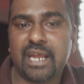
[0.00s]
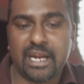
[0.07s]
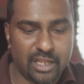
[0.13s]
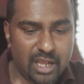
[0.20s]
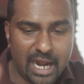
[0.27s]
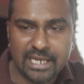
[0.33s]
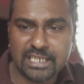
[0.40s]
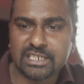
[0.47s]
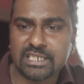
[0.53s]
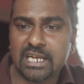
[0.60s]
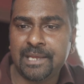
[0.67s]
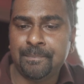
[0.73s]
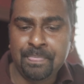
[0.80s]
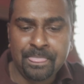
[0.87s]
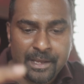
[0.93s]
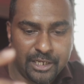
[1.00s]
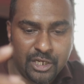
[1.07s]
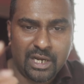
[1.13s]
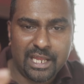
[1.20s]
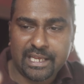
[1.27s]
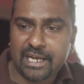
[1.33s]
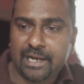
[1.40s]
And God is telling, you know,
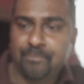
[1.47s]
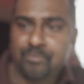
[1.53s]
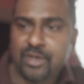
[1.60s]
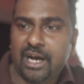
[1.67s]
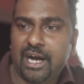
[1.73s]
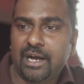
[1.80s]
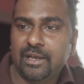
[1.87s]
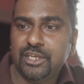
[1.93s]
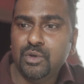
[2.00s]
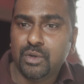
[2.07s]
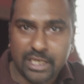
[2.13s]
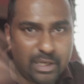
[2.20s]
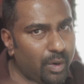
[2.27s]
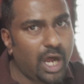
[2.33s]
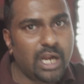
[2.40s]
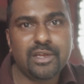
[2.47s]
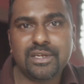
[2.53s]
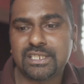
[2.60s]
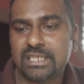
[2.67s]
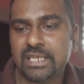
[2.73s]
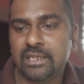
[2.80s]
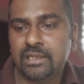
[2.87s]
like uh, uh, you give all your
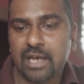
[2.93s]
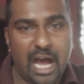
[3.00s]
sin.